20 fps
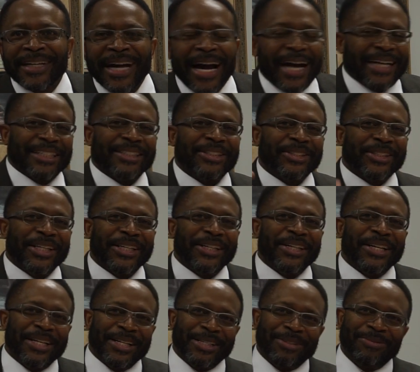I can still
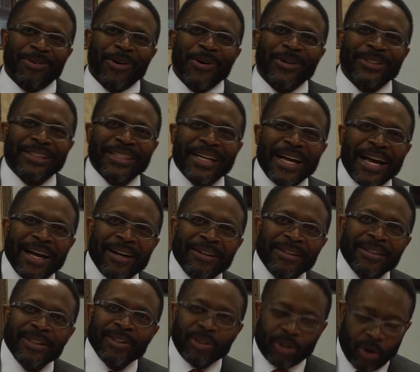hear his voice now.
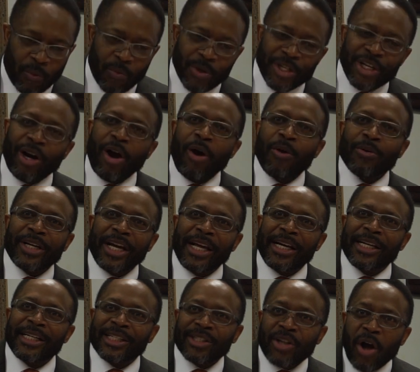So when you go get
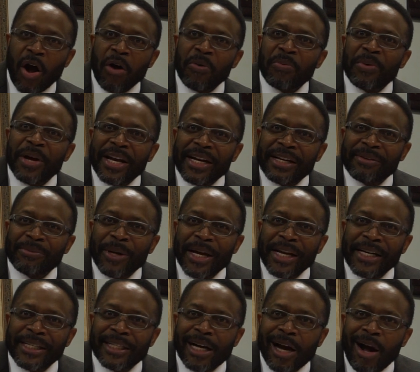it, it's already
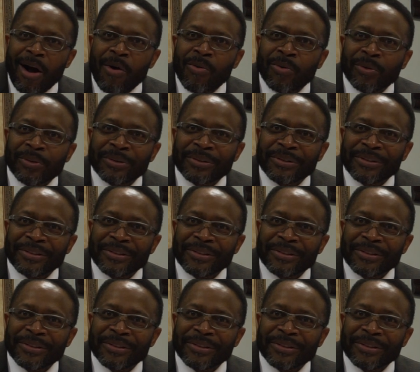ready to go.